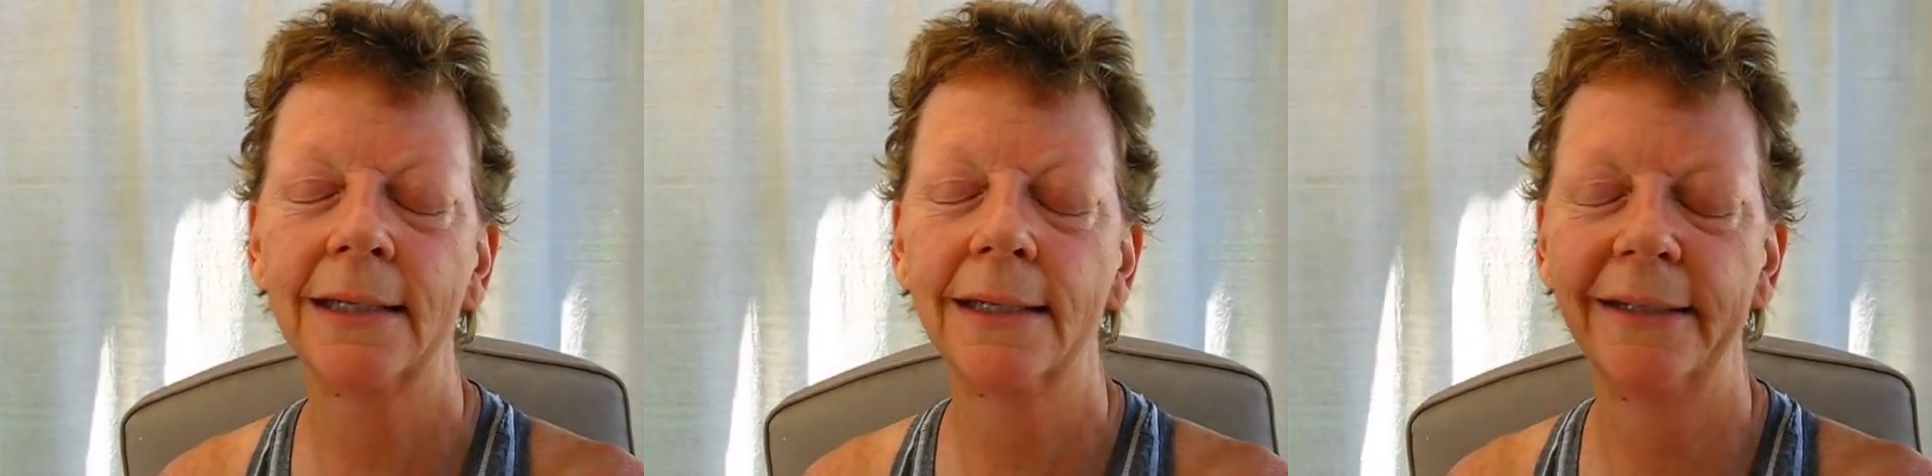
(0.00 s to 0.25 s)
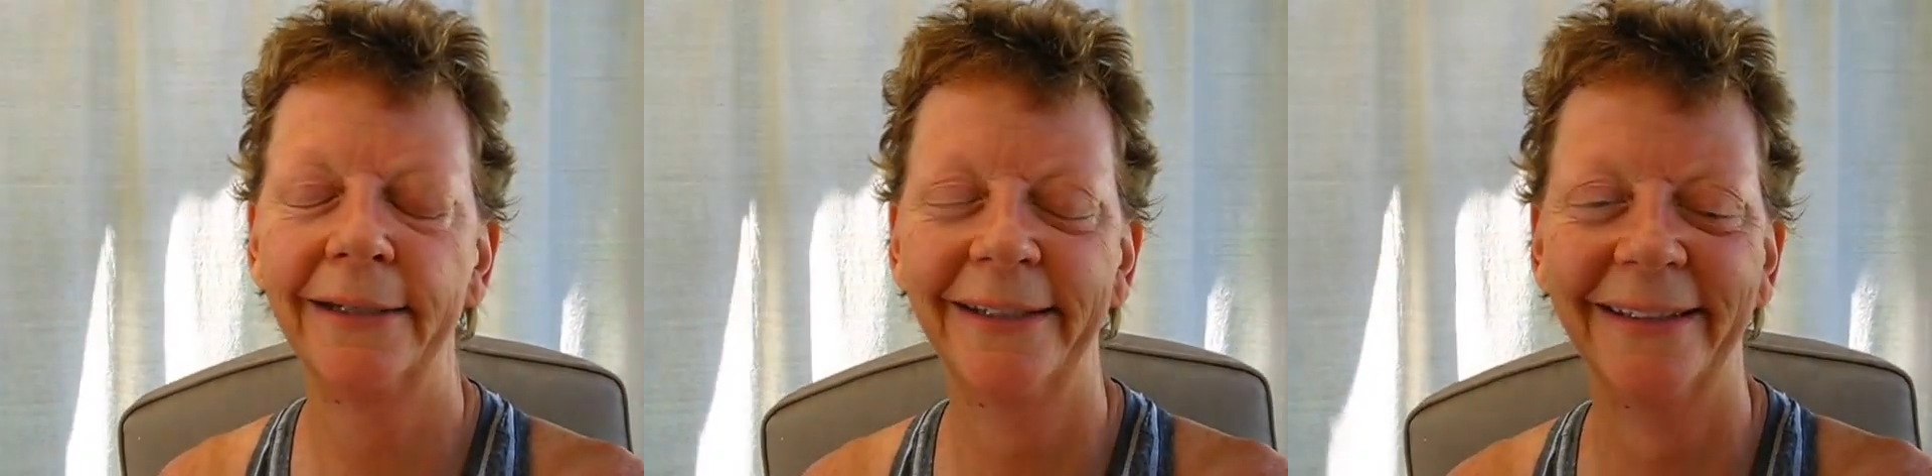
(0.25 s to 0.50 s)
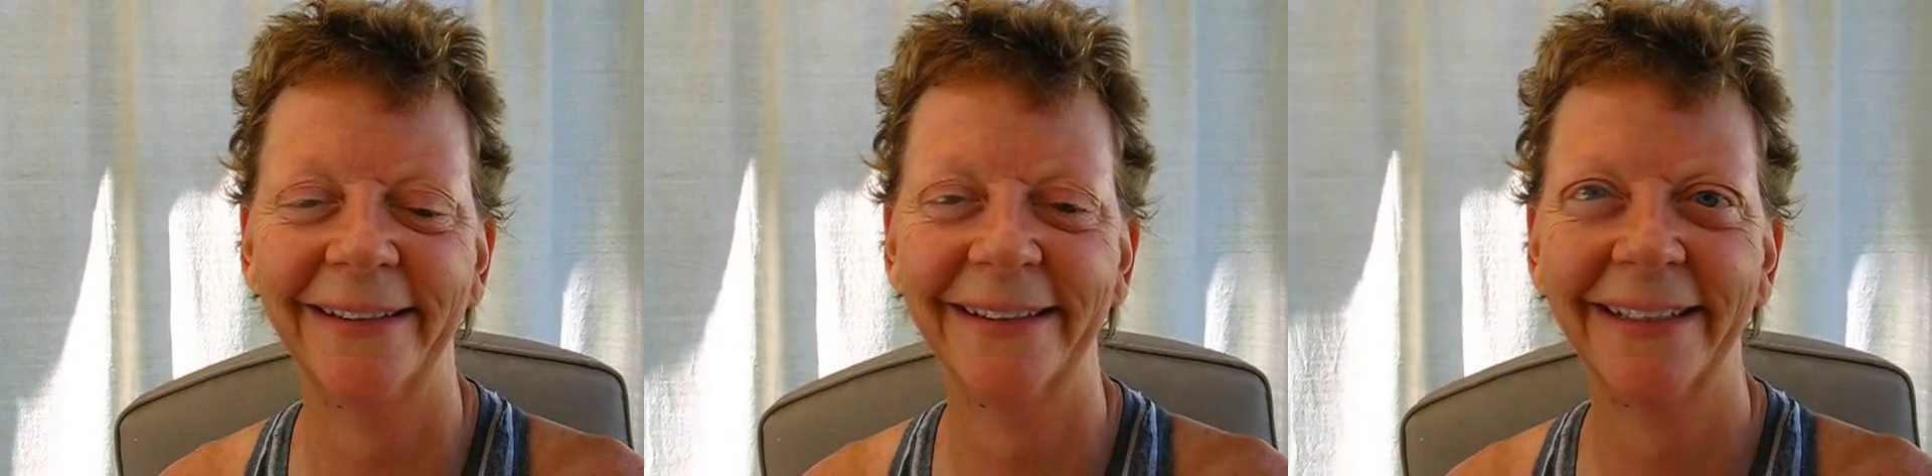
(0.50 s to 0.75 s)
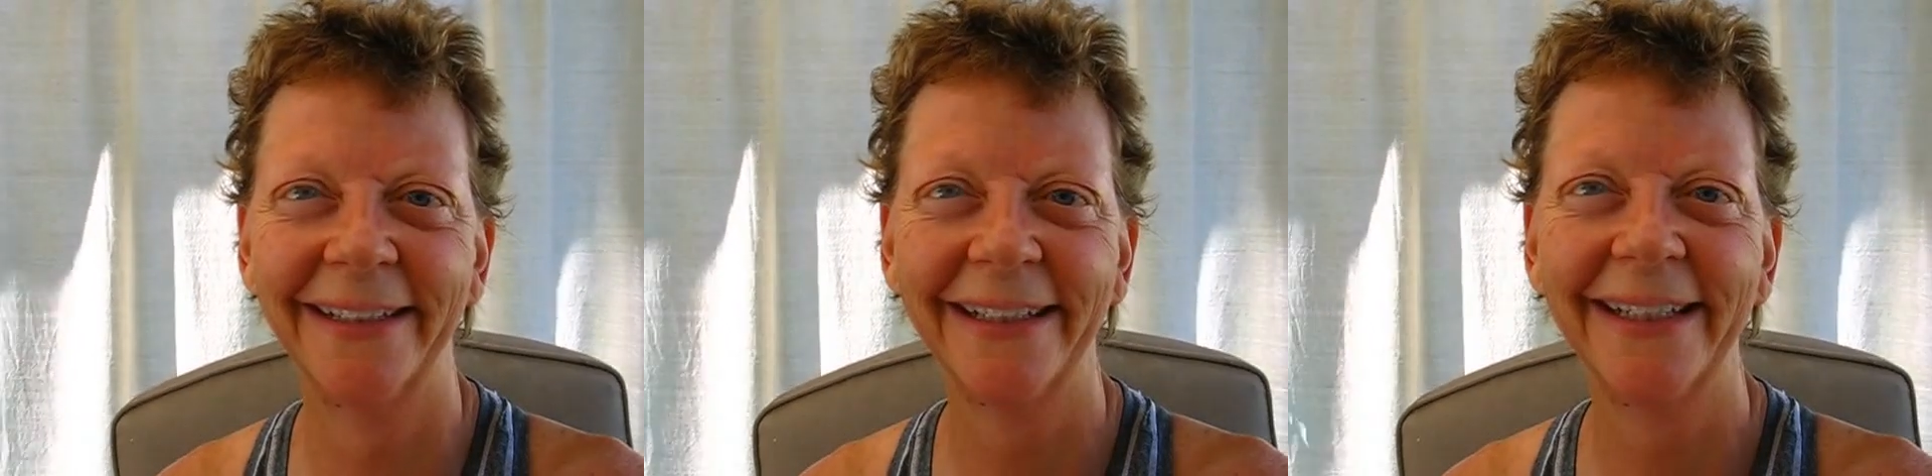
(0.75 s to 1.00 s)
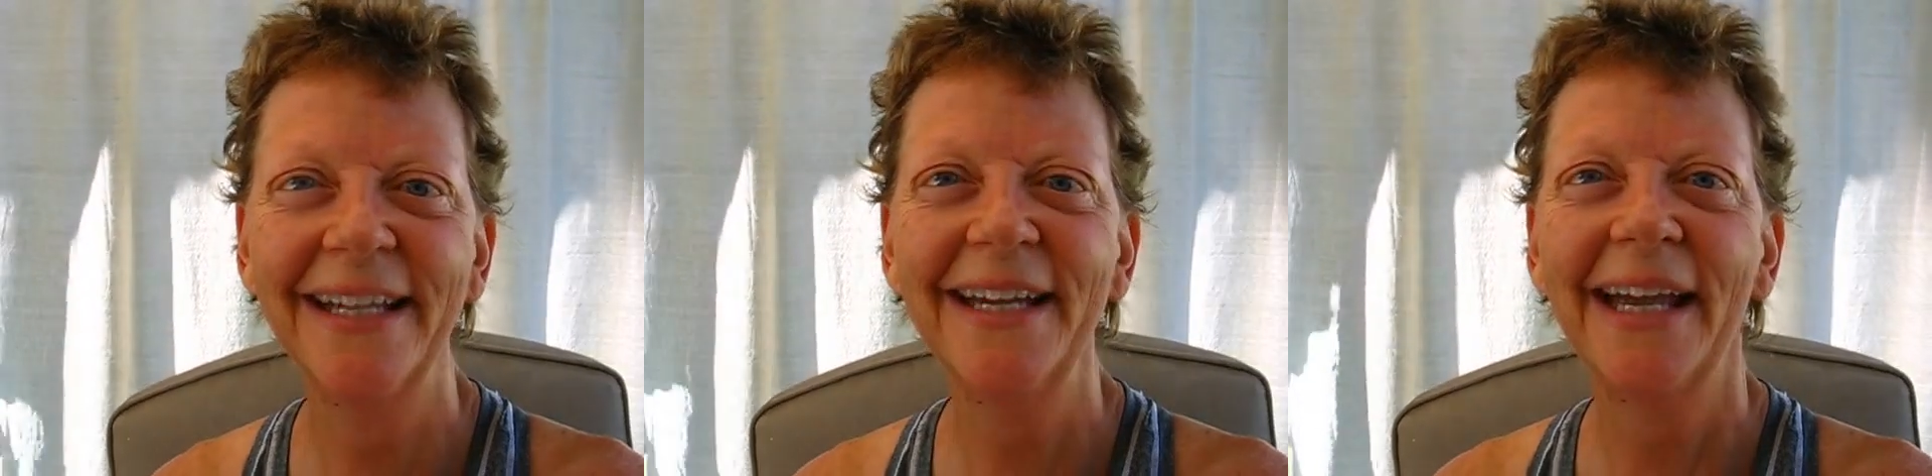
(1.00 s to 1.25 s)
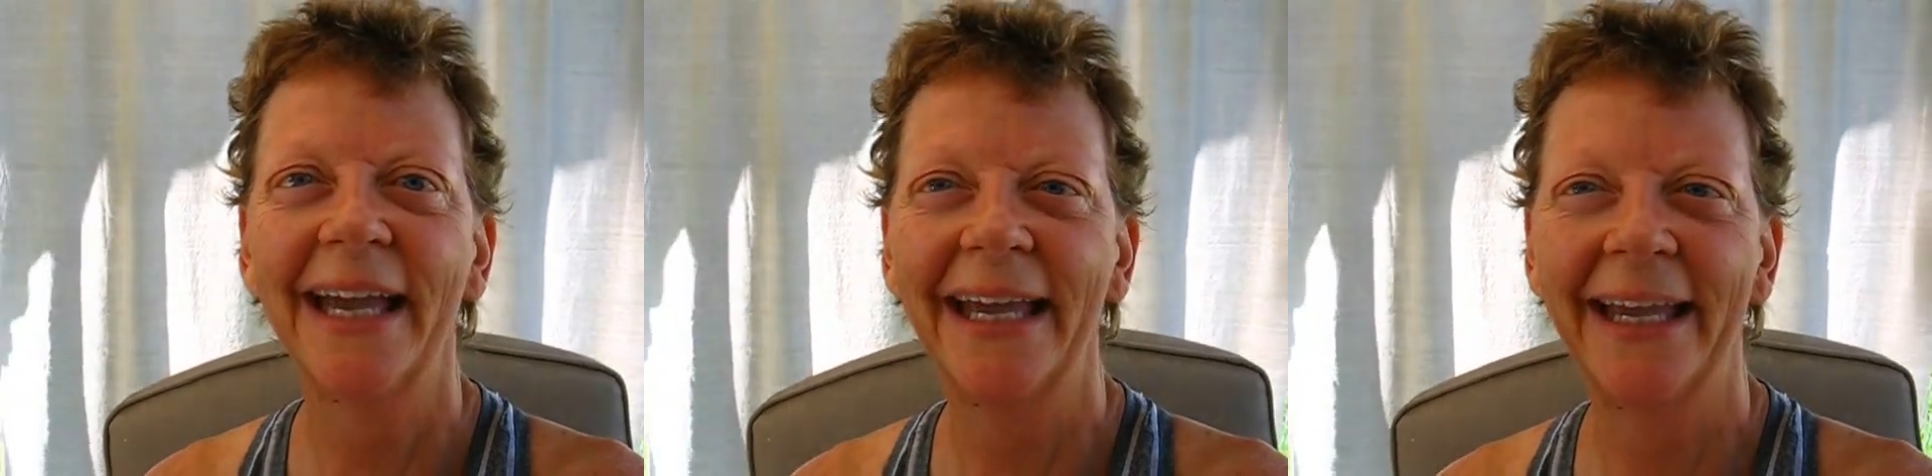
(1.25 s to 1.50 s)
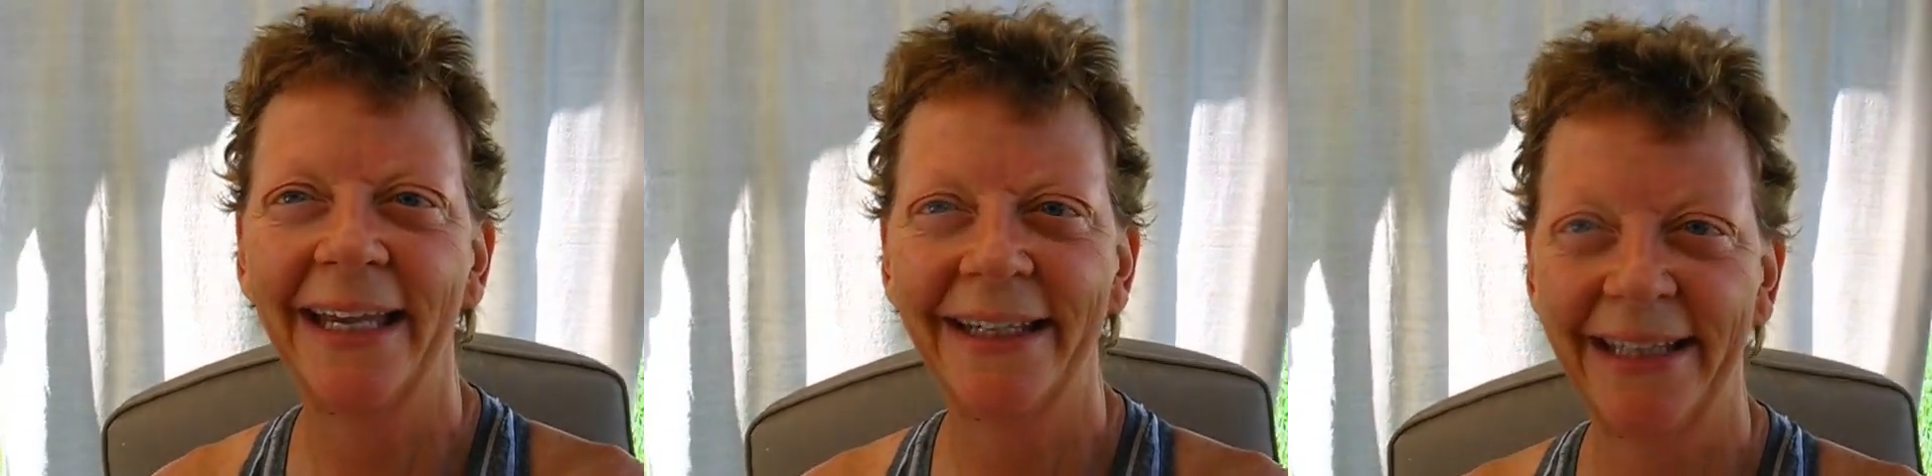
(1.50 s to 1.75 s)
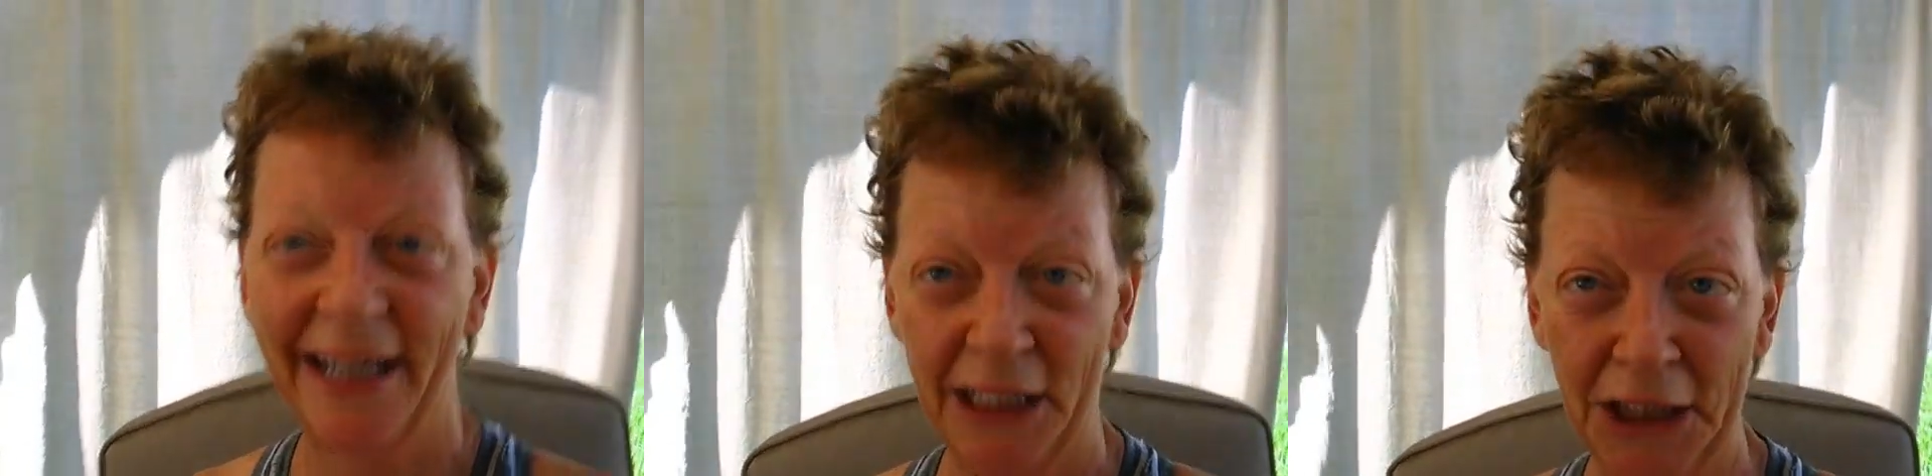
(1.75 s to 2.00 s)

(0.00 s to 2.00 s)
and